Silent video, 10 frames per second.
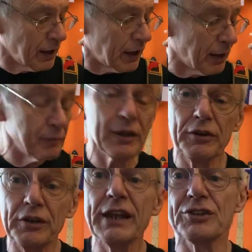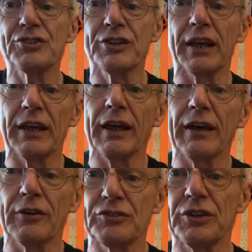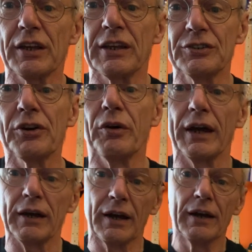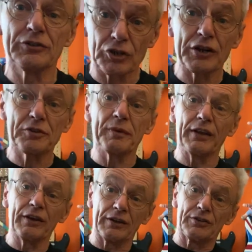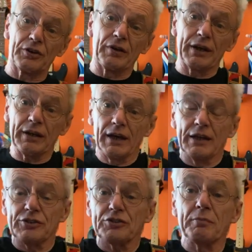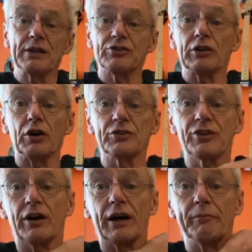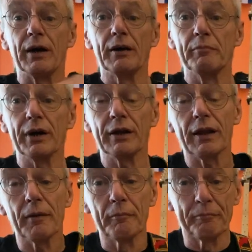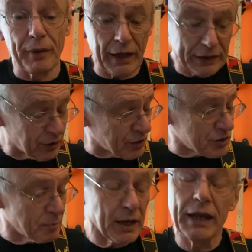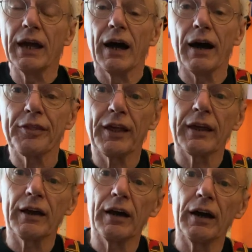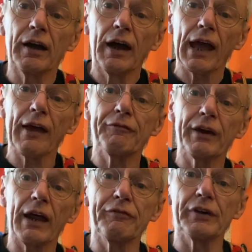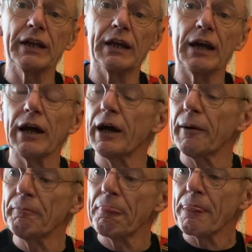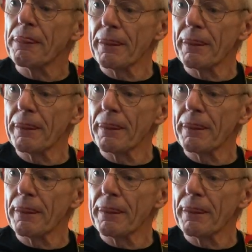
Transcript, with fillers: Um, you need to stick at it because you can do it. Trust me, you can do it. it. Just means a lot of time, but by goodness me, I think uh, every every um,